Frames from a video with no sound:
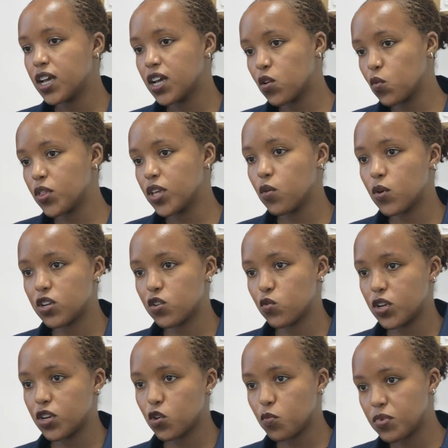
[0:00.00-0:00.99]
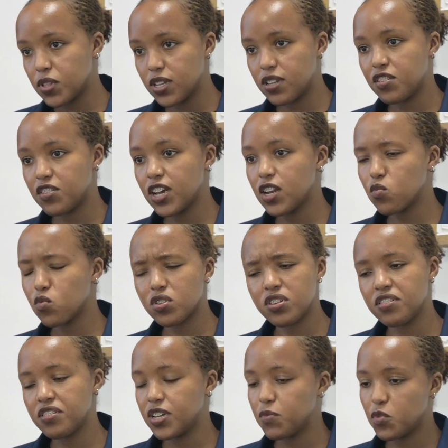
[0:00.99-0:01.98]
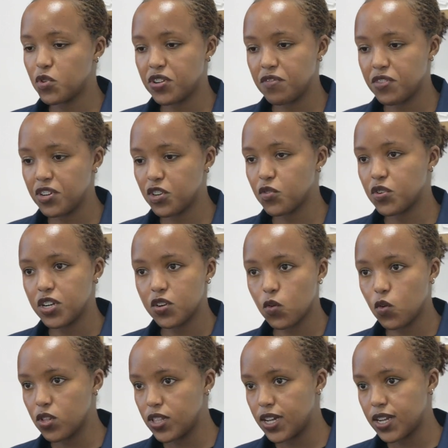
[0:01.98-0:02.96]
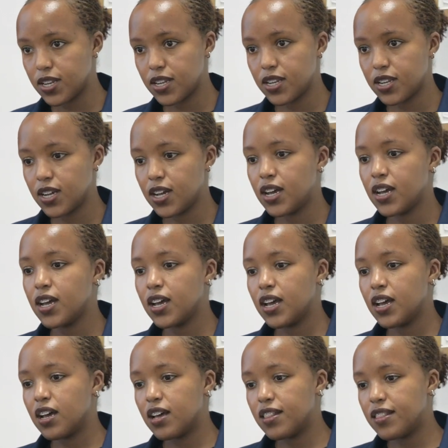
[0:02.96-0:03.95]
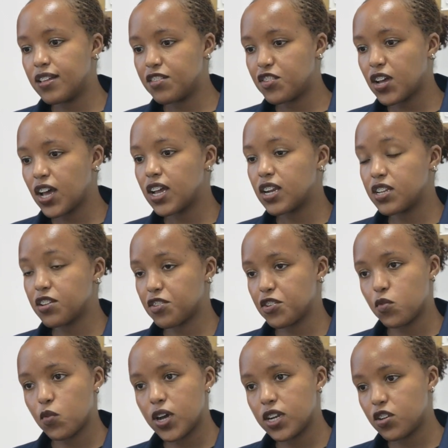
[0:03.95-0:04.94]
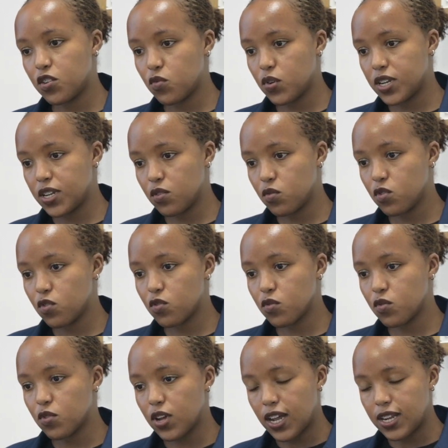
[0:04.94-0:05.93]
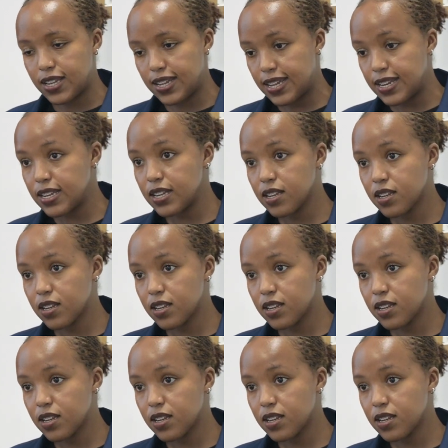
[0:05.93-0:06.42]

do they want to adopt this child? What is their motivation and all that? The child is required to also attend.